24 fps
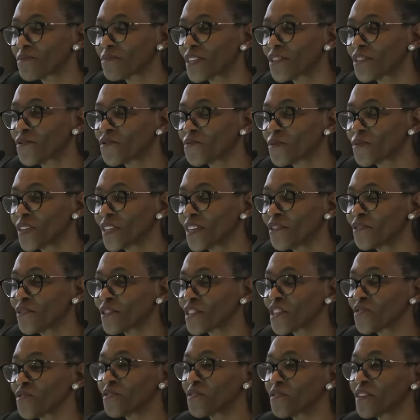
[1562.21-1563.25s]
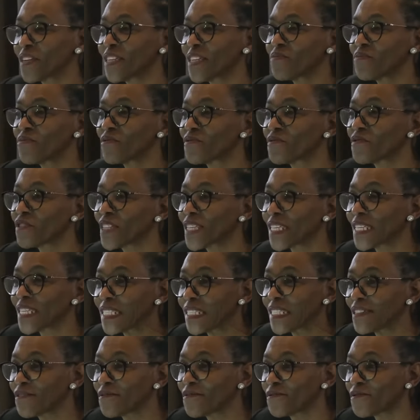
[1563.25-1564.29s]
much for making yourself available for the
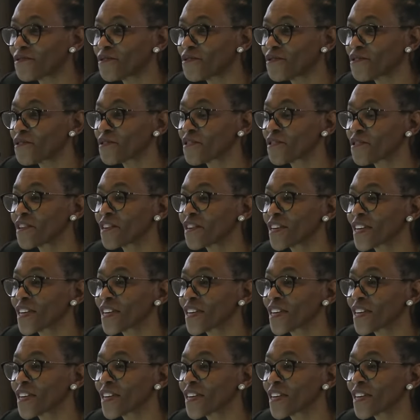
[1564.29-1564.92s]
interview.